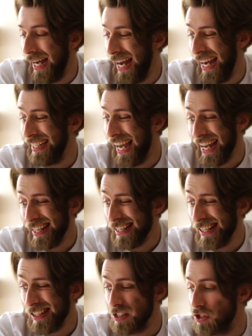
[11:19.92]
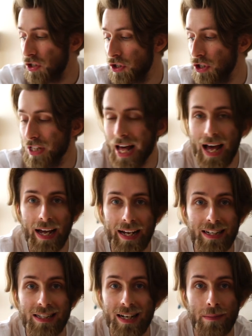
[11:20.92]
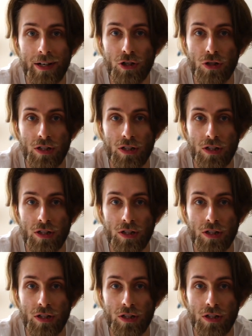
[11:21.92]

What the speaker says: Again, it's just there. It's an image.